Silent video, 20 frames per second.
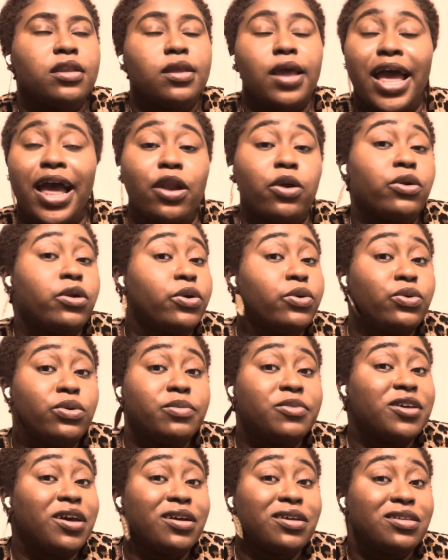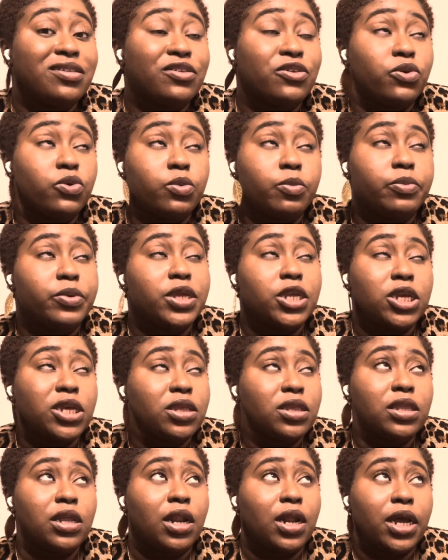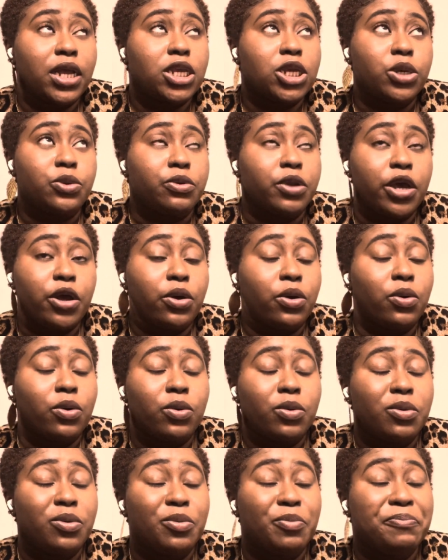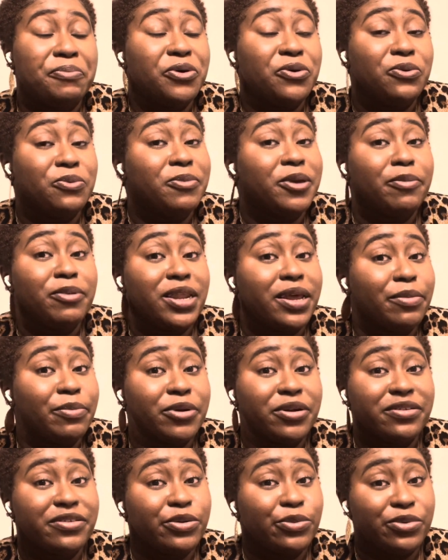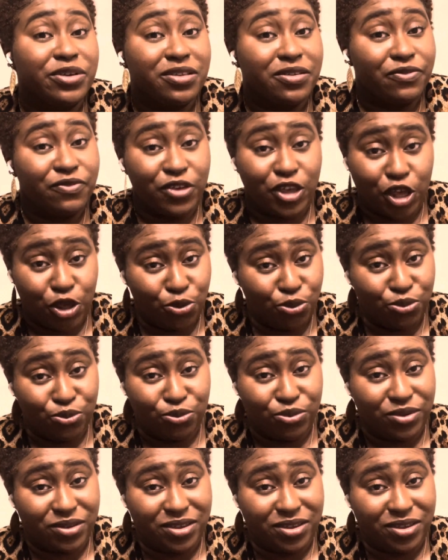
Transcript: I don't know who I'm talking to, but just to let you know, boom, maybe that person wasn't for you.